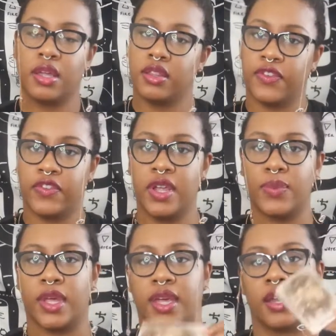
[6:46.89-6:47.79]
the free
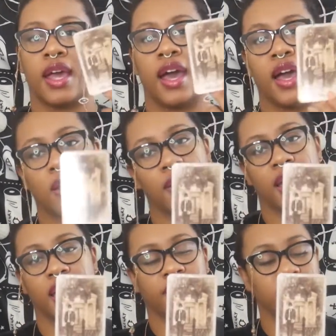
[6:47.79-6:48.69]
man, I don't
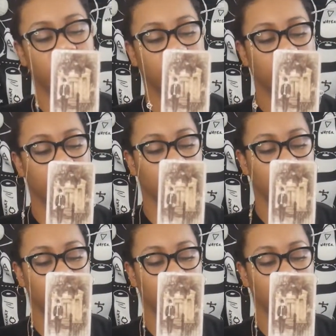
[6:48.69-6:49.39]
have to